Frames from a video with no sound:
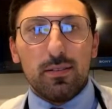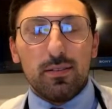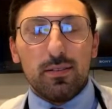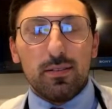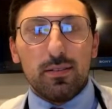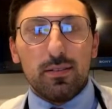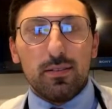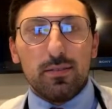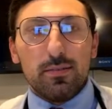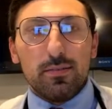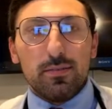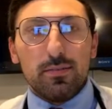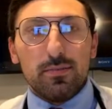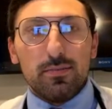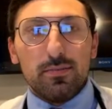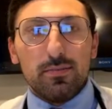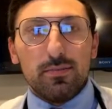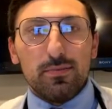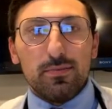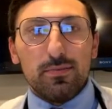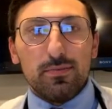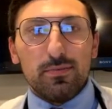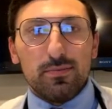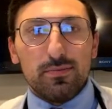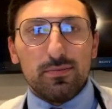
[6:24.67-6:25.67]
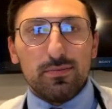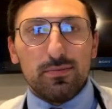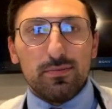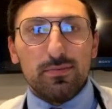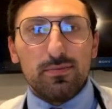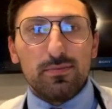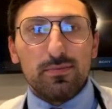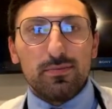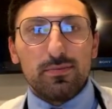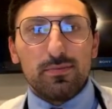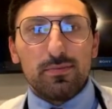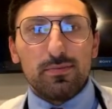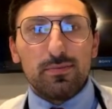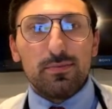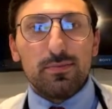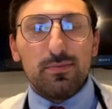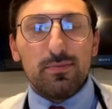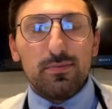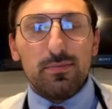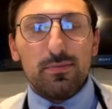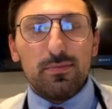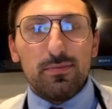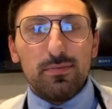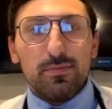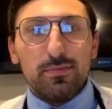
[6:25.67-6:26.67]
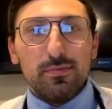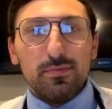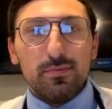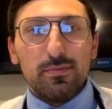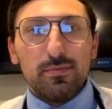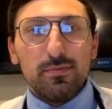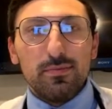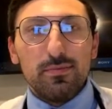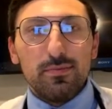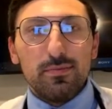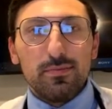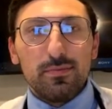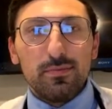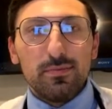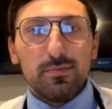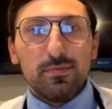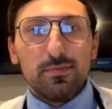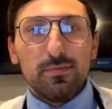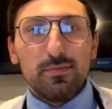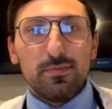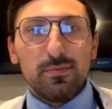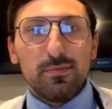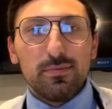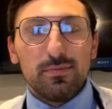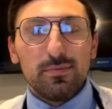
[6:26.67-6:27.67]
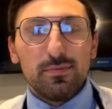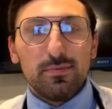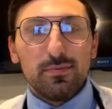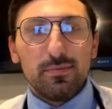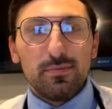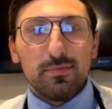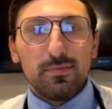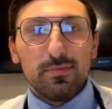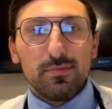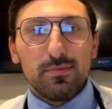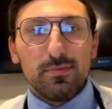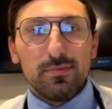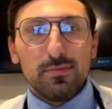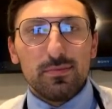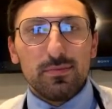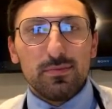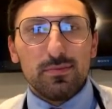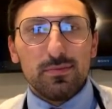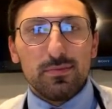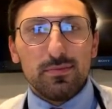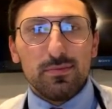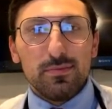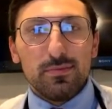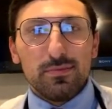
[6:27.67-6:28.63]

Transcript: The person shown says nothing.